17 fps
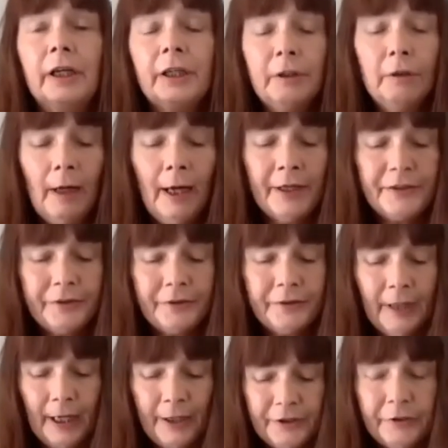You know,
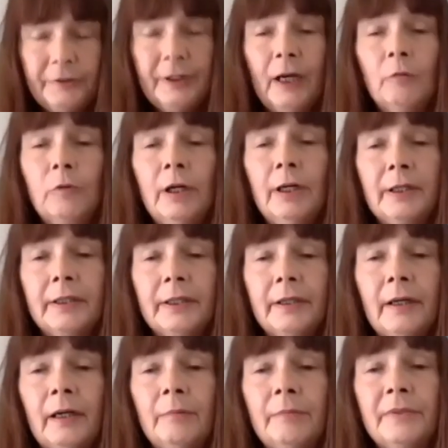I do now work
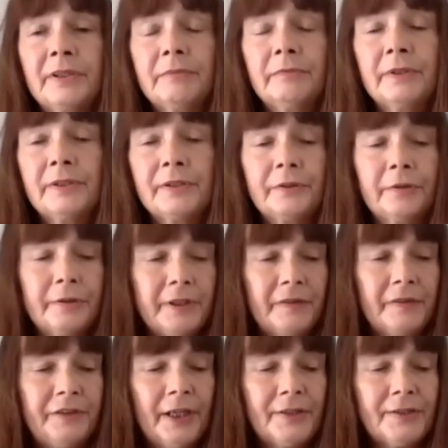as a
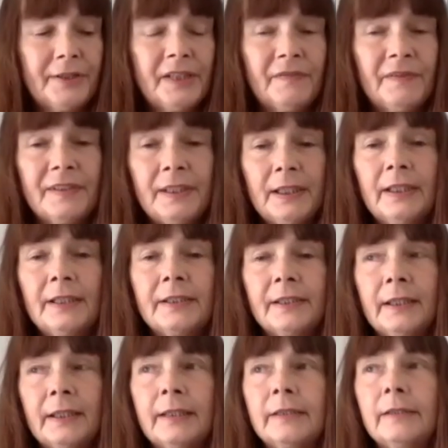restorative justice
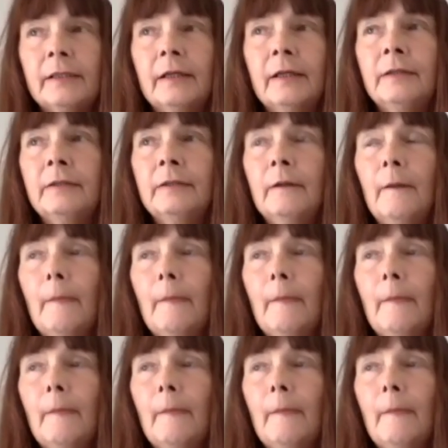facilitator, and